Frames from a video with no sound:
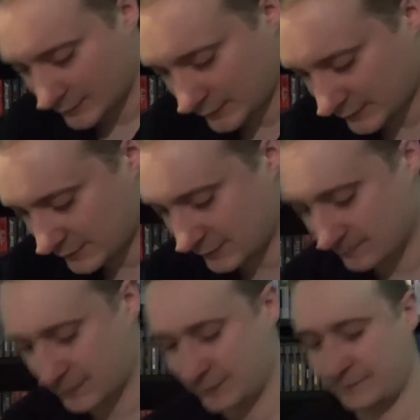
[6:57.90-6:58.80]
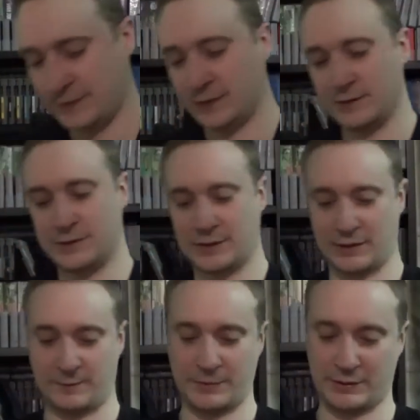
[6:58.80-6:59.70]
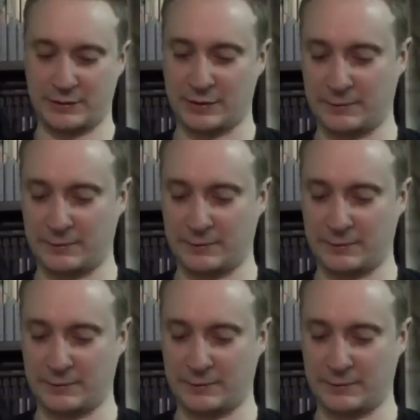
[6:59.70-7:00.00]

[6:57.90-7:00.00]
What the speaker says: Next up, my fiance picked